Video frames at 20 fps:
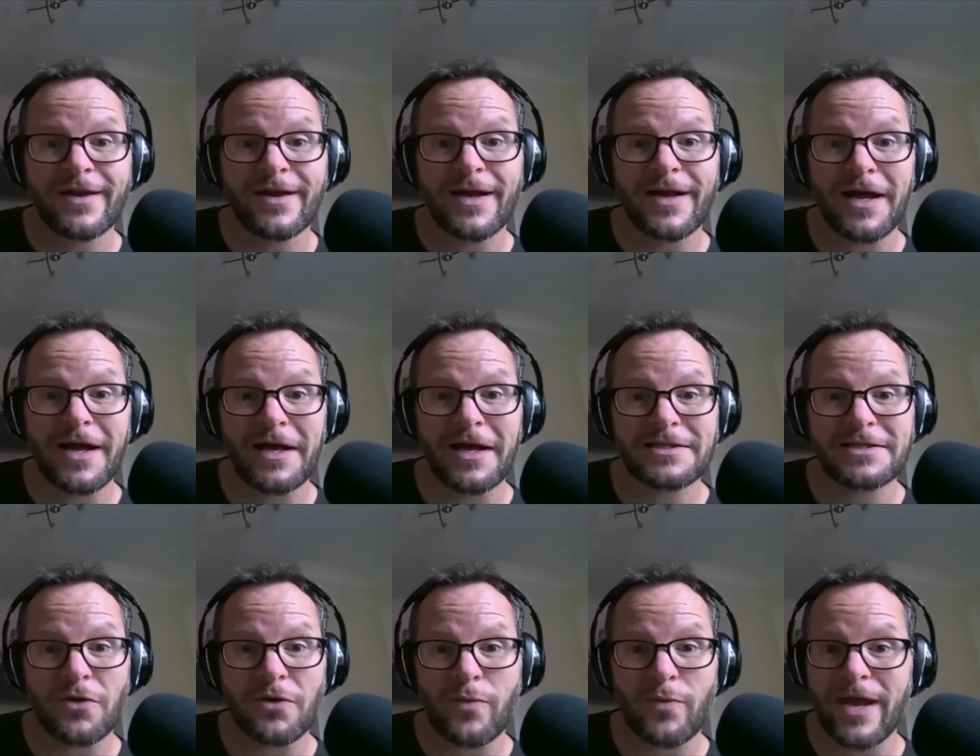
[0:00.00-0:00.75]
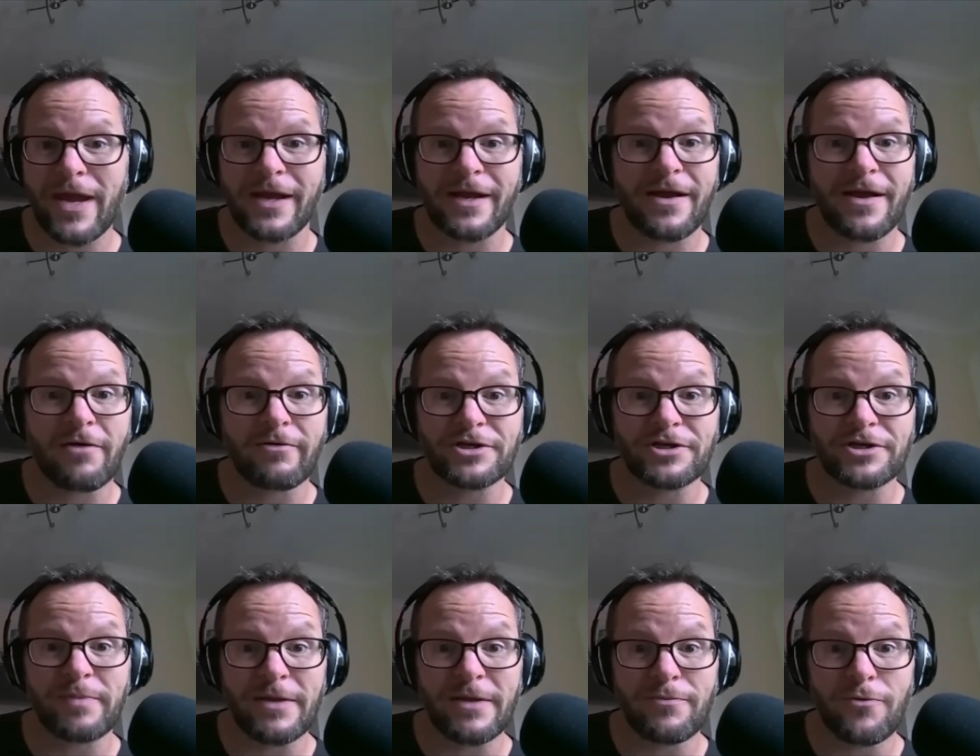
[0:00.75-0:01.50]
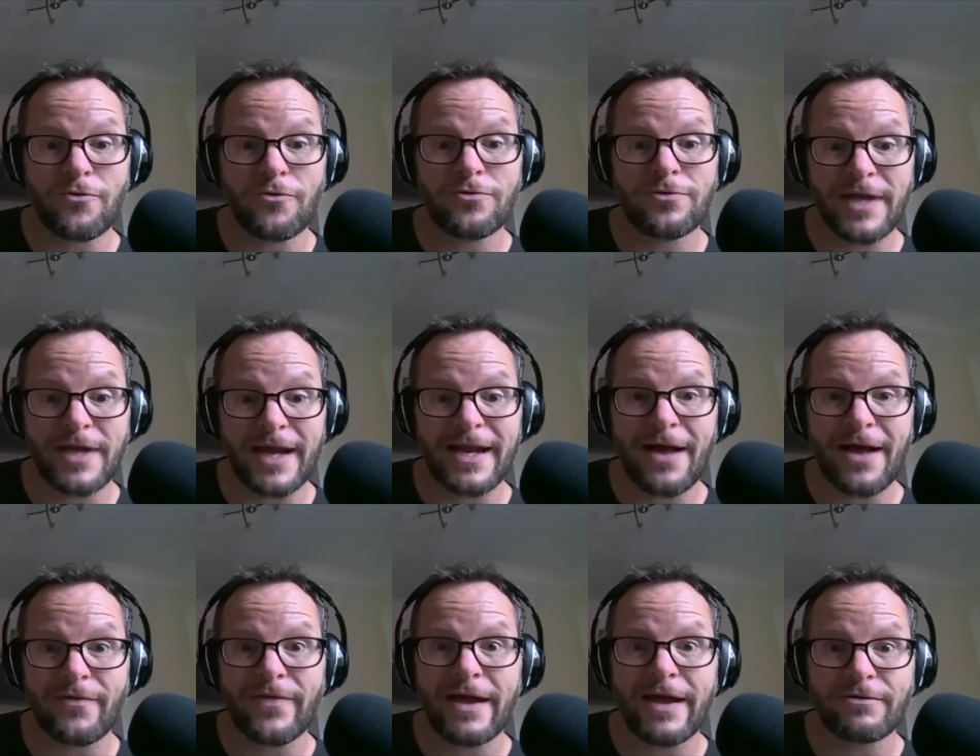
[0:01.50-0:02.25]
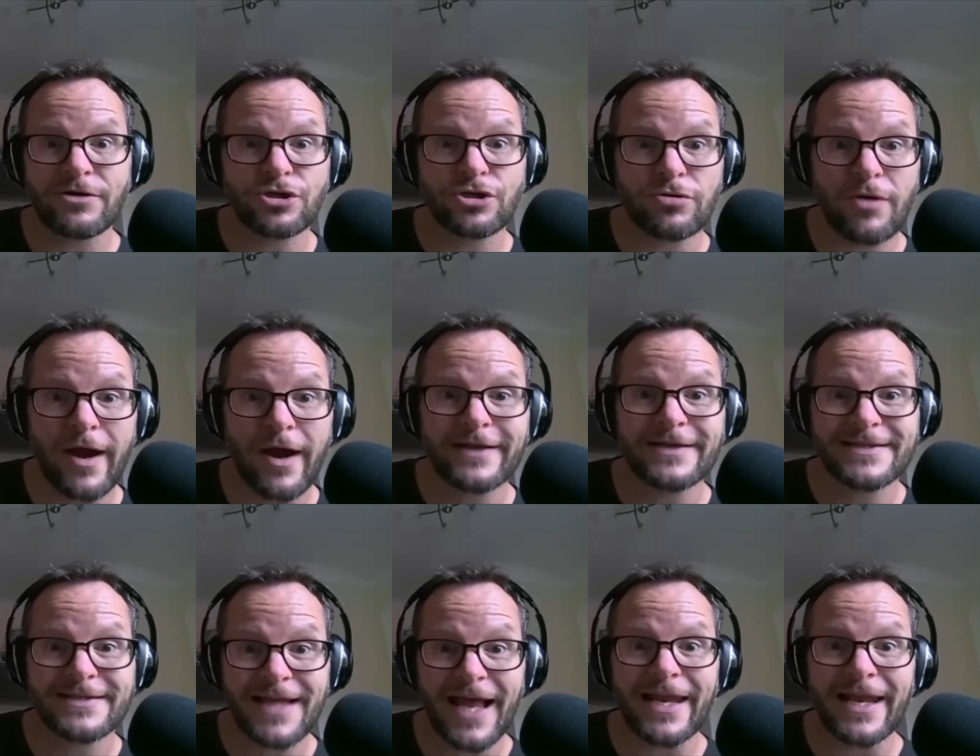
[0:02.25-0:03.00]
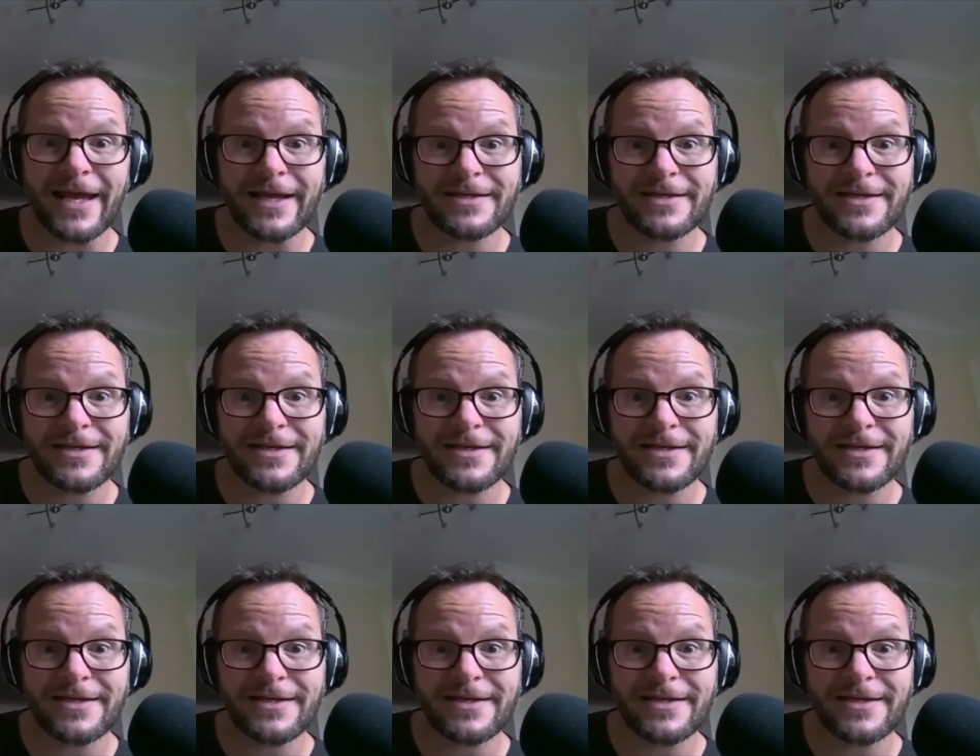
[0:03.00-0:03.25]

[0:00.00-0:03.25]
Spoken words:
So we encourage people, get out there and try and sell it.